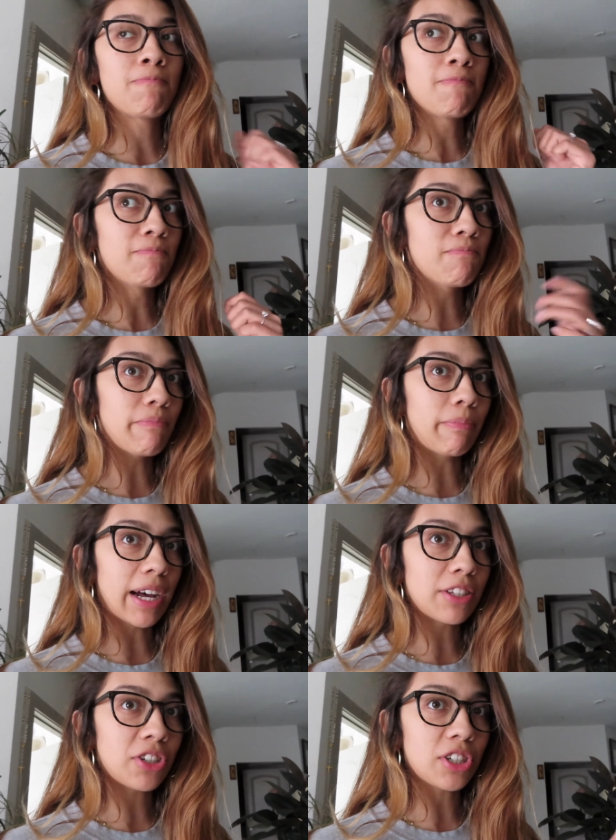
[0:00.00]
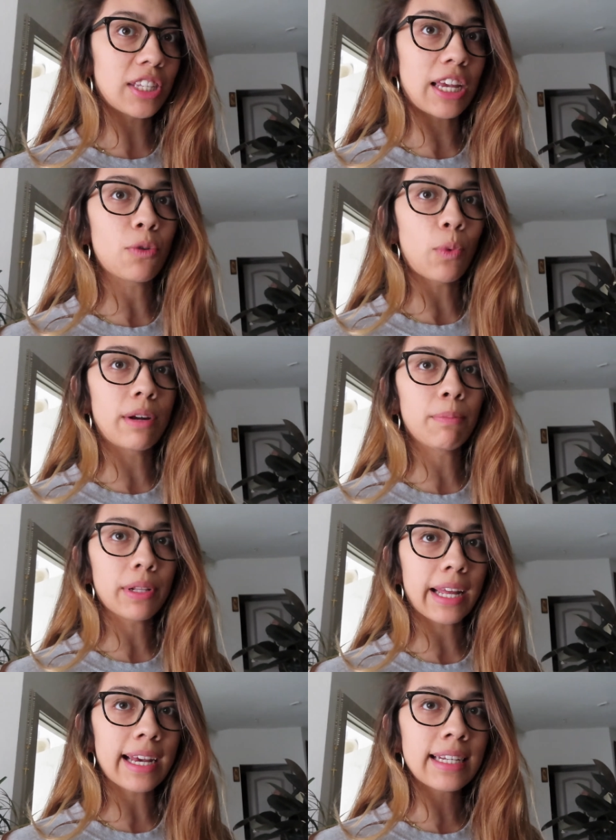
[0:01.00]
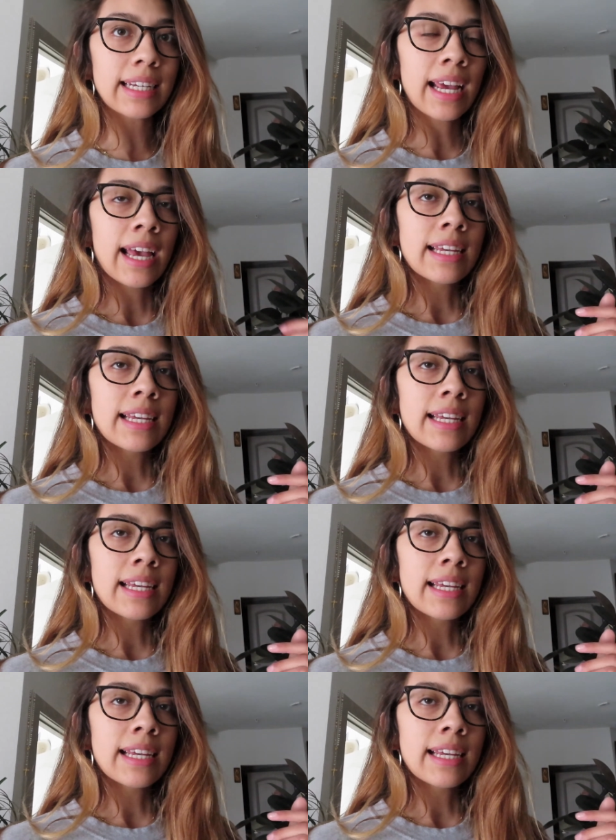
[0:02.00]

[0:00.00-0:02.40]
much is in one plant.